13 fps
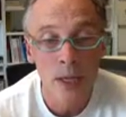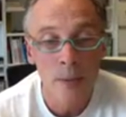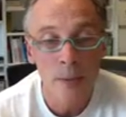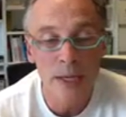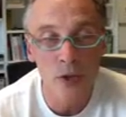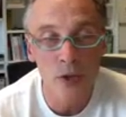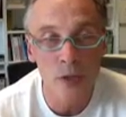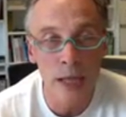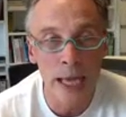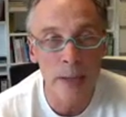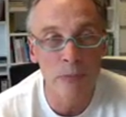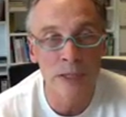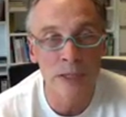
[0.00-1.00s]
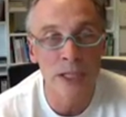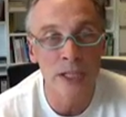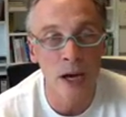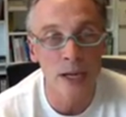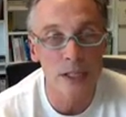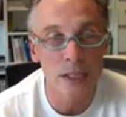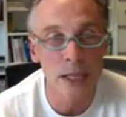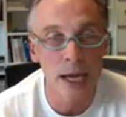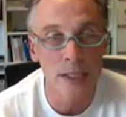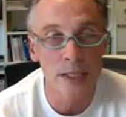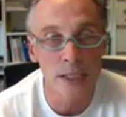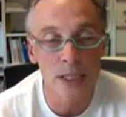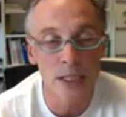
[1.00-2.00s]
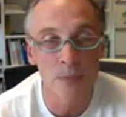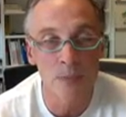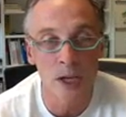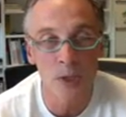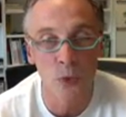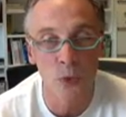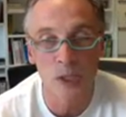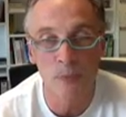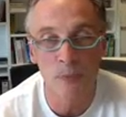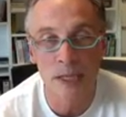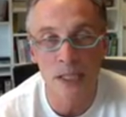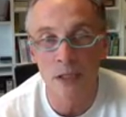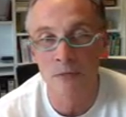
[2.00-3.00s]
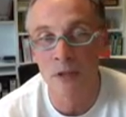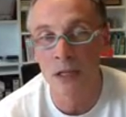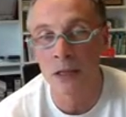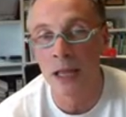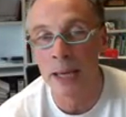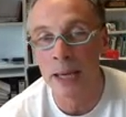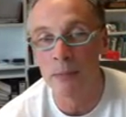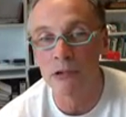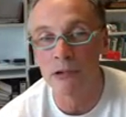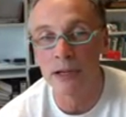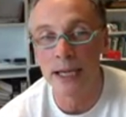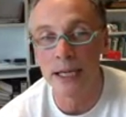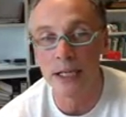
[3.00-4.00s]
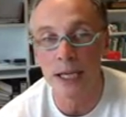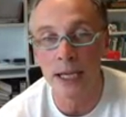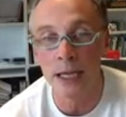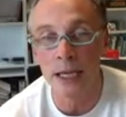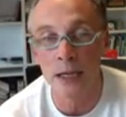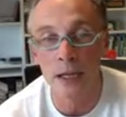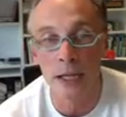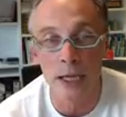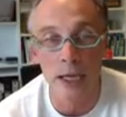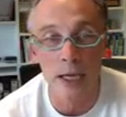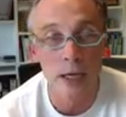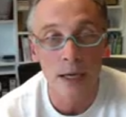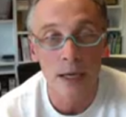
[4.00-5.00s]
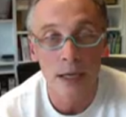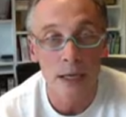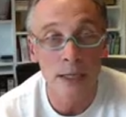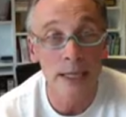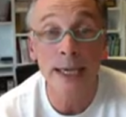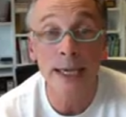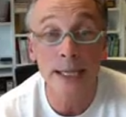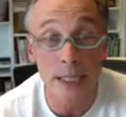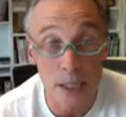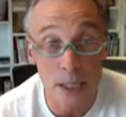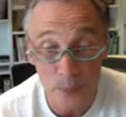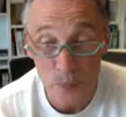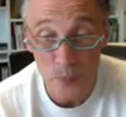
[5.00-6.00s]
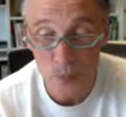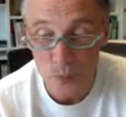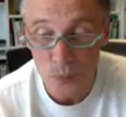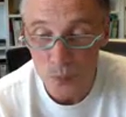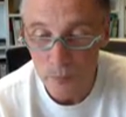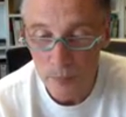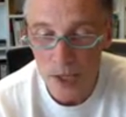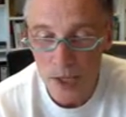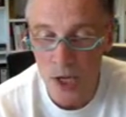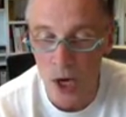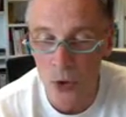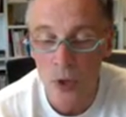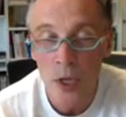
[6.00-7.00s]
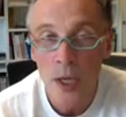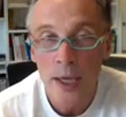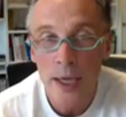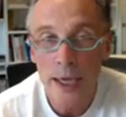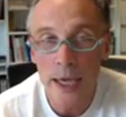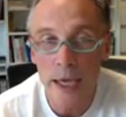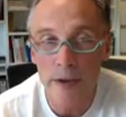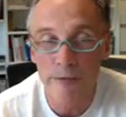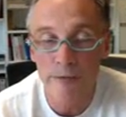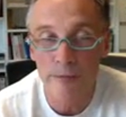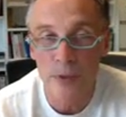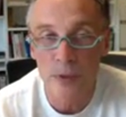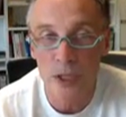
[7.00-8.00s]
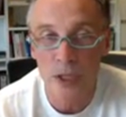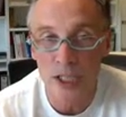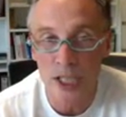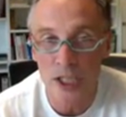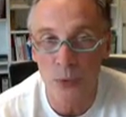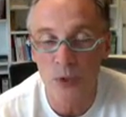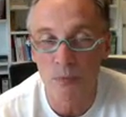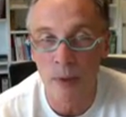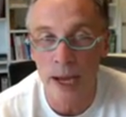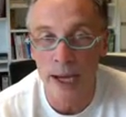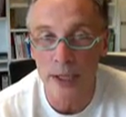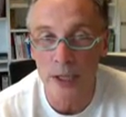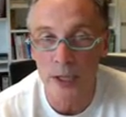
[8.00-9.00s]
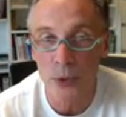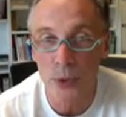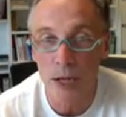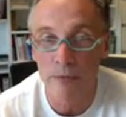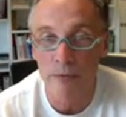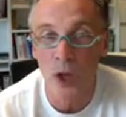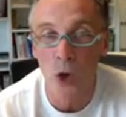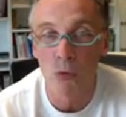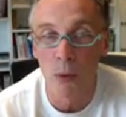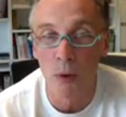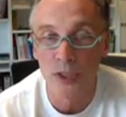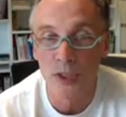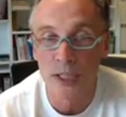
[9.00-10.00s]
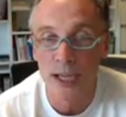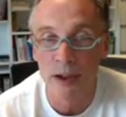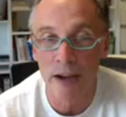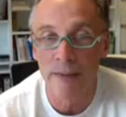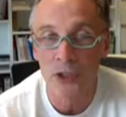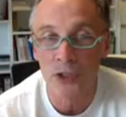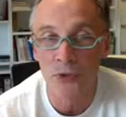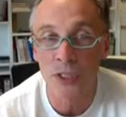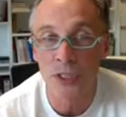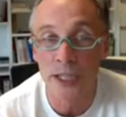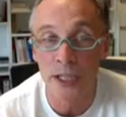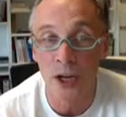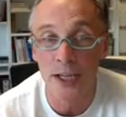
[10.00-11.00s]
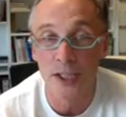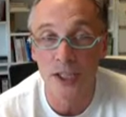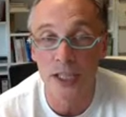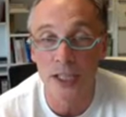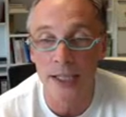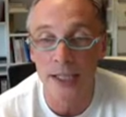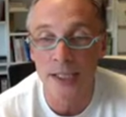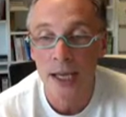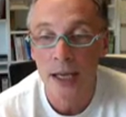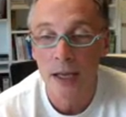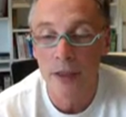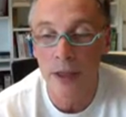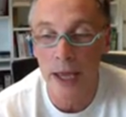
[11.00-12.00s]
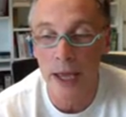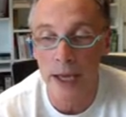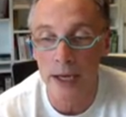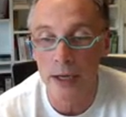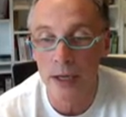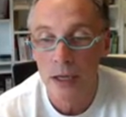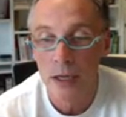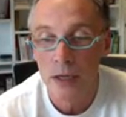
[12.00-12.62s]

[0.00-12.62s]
because labor in the United States is much more expensive than labor is in the East. So if the decision was made that you would have no robots in car factories in the United States, then